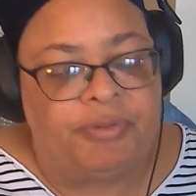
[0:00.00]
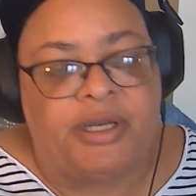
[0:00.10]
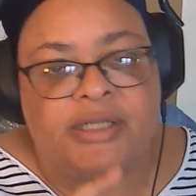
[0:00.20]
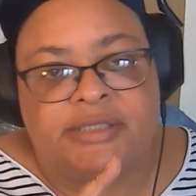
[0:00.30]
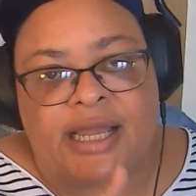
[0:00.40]

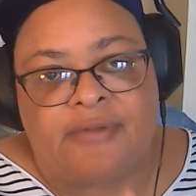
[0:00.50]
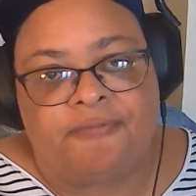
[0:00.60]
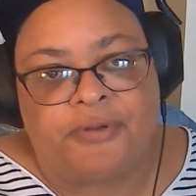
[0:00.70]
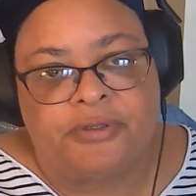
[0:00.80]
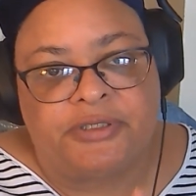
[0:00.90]
Because
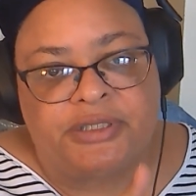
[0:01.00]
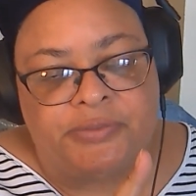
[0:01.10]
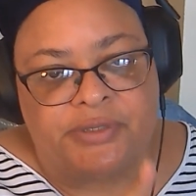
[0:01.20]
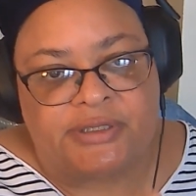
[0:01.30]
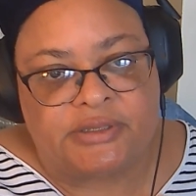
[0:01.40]
at first
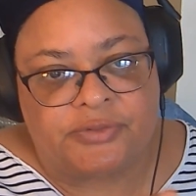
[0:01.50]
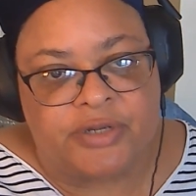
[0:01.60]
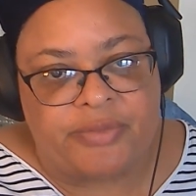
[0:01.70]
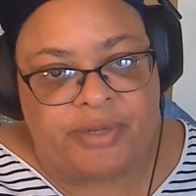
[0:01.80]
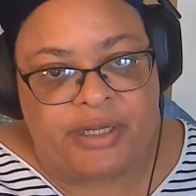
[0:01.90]
she was
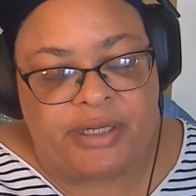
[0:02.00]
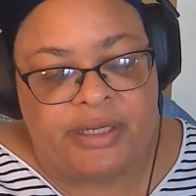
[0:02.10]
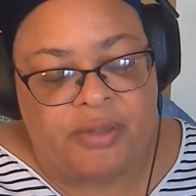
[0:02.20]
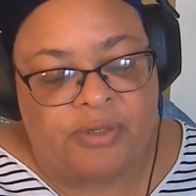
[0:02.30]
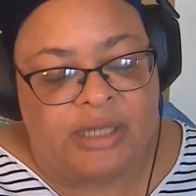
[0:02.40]

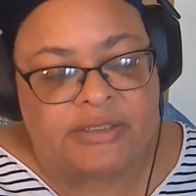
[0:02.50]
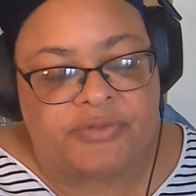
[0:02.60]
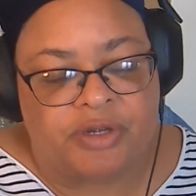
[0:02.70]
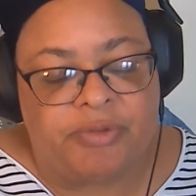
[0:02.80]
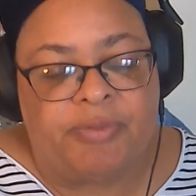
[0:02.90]
screaming, not
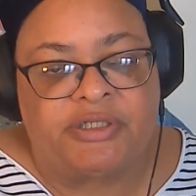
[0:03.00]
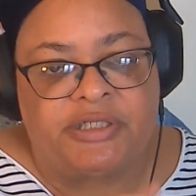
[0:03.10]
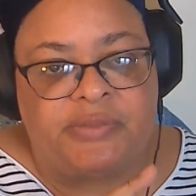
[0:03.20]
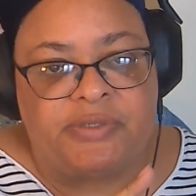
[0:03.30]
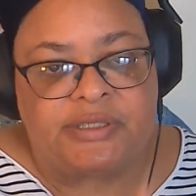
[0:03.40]
screaming, but
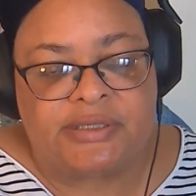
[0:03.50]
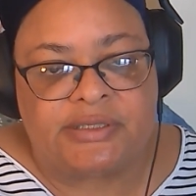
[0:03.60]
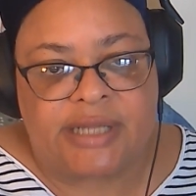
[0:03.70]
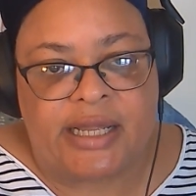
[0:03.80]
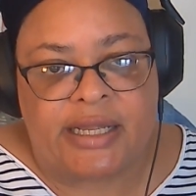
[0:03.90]
she was
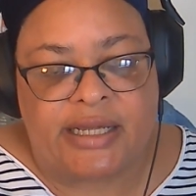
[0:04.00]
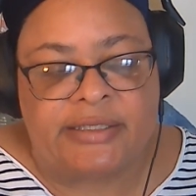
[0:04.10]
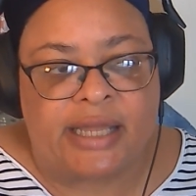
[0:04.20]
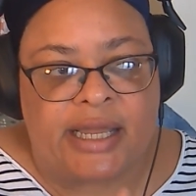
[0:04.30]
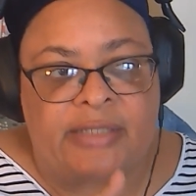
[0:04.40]

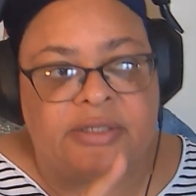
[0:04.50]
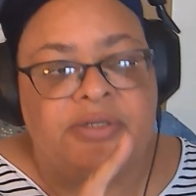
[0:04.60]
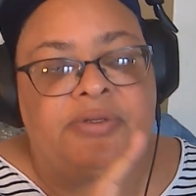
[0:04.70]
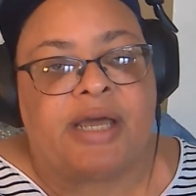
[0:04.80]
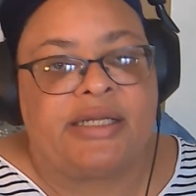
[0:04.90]
saying that
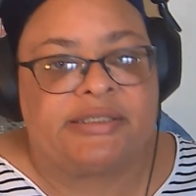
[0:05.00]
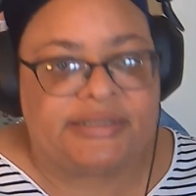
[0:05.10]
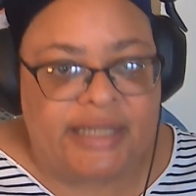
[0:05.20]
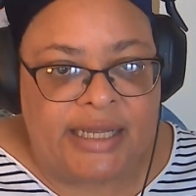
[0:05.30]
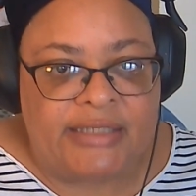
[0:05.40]
the United
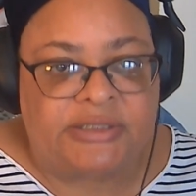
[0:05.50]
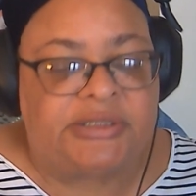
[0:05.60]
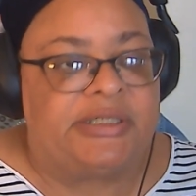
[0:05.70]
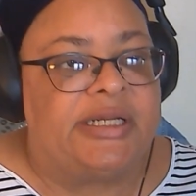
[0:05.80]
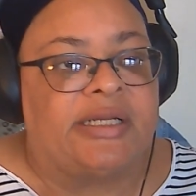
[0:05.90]
States,
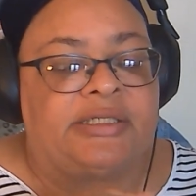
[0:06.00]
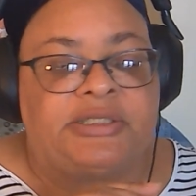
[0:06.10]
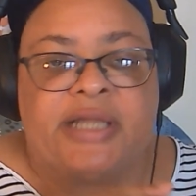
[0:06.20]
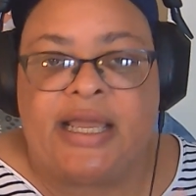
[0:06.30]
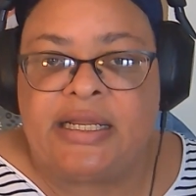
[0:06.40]
she
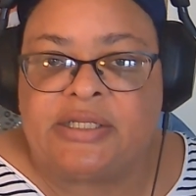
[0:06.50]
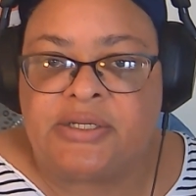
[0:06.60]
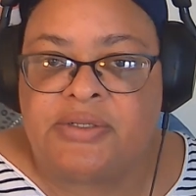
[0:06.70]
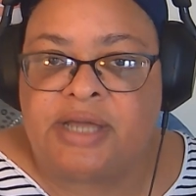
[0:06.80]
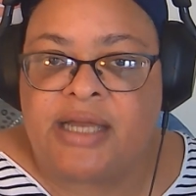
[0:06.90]
hated
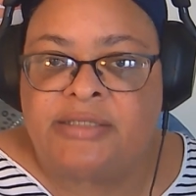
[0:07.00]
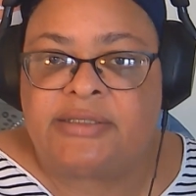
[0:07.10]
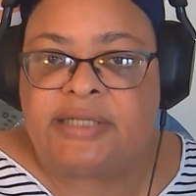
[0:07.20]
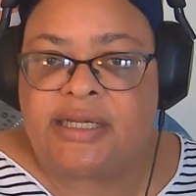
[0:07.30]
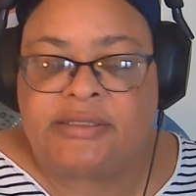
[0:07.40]
the
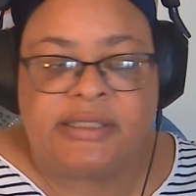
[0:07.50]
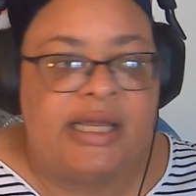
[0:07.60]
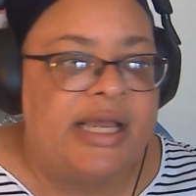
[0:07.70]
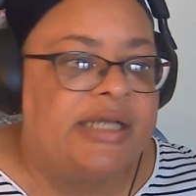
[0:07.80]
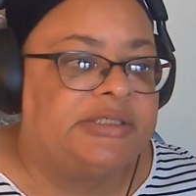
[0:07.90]
United States.
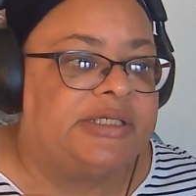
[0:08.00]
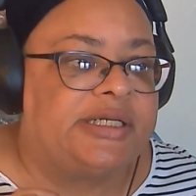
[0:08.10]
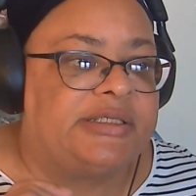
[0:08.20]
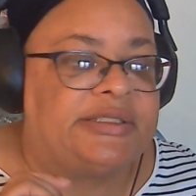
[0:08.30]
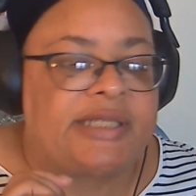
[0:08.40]
She
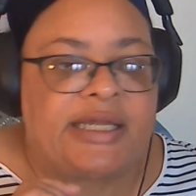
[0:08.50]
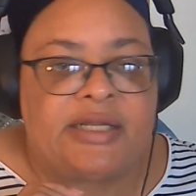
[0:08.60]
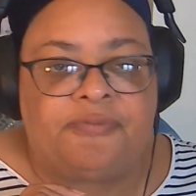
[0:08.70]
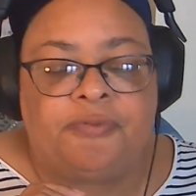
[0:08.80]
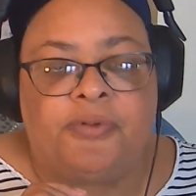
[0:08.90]
didn't
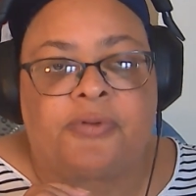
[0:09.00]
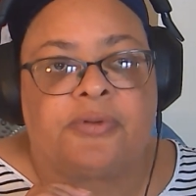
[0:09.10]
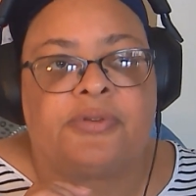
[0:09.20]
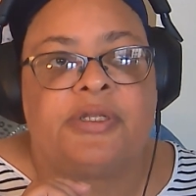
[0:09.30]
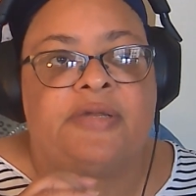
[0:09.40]
stand
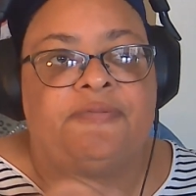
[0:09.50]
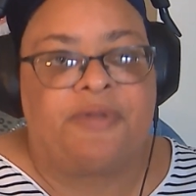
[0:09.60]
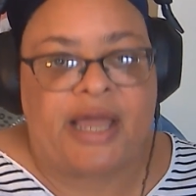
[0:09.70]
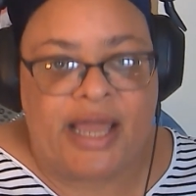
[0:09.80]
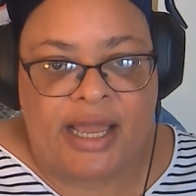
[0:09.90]
for the
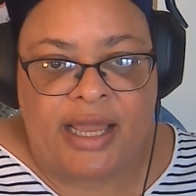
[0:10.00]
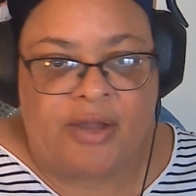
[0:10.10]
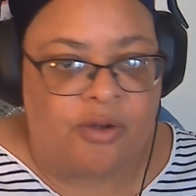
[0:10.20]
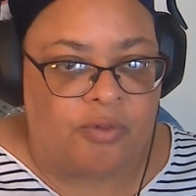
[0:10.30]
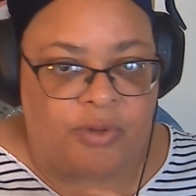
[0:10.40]

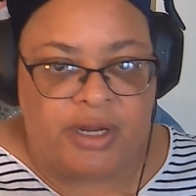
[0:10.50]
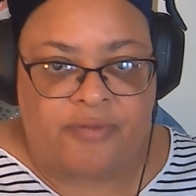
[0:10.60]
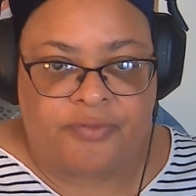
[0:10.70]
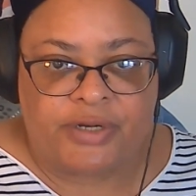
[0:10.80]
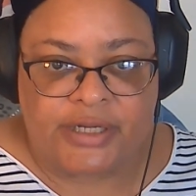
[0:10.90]
flag or
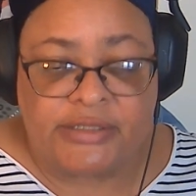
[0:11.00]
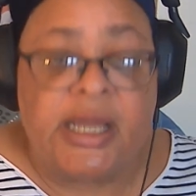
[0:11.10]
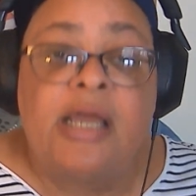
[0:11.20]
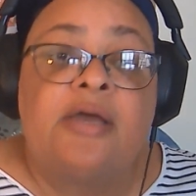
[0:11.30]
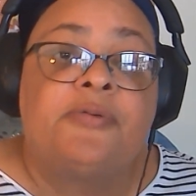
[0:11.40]
whatever it
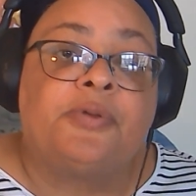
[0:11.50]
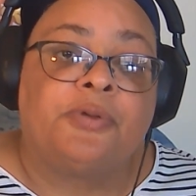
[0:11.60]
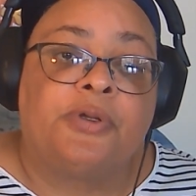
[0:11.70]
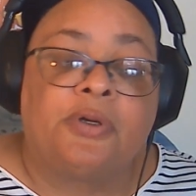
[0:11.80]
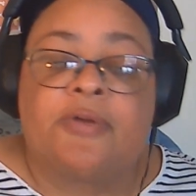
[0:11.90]
is.
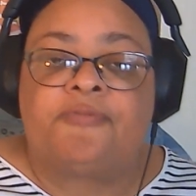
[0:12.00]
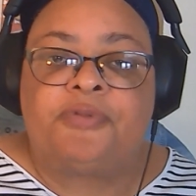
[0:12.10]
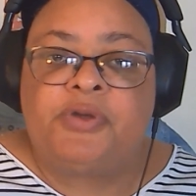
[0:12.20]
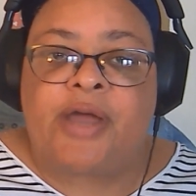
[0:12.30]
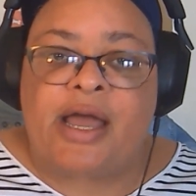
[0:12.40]
Look,
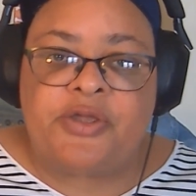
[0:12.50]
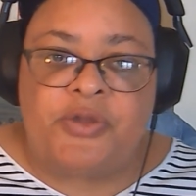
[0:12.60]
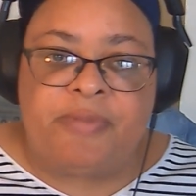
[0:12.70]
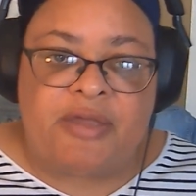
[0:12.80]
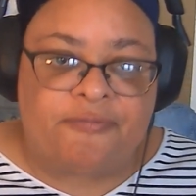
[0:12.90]
feel how
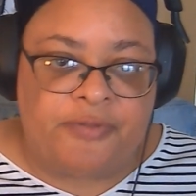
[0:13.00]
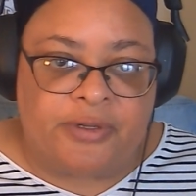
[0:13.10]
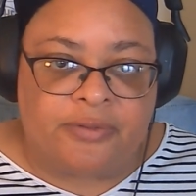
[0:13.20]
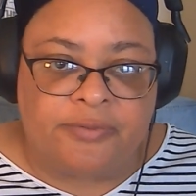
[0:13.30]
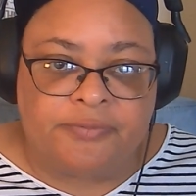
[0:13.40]
you may
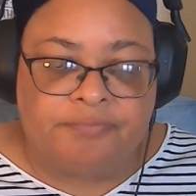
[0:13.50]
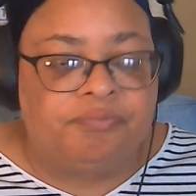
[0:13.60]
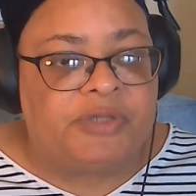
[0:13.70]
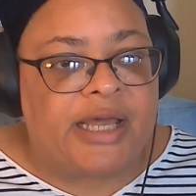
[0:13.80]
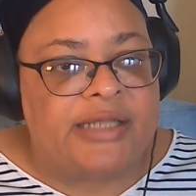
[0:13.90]
feel.
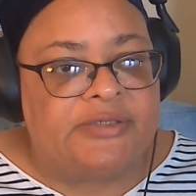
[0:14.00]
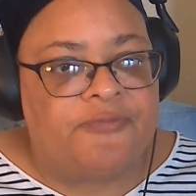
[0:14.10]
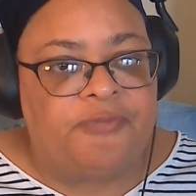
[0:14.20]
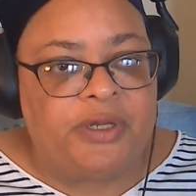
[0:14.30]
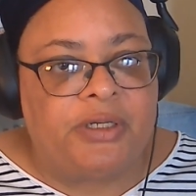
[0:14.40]
That is
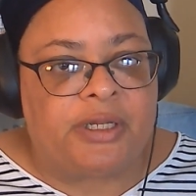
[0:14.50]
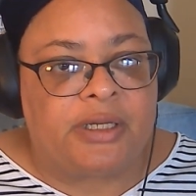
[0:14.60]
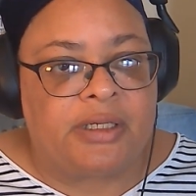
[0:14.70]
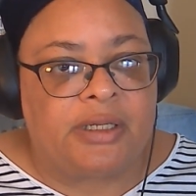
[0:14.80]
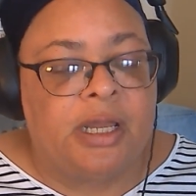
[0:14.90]
a
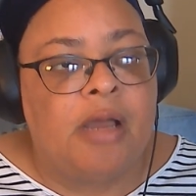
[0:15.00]
feeling.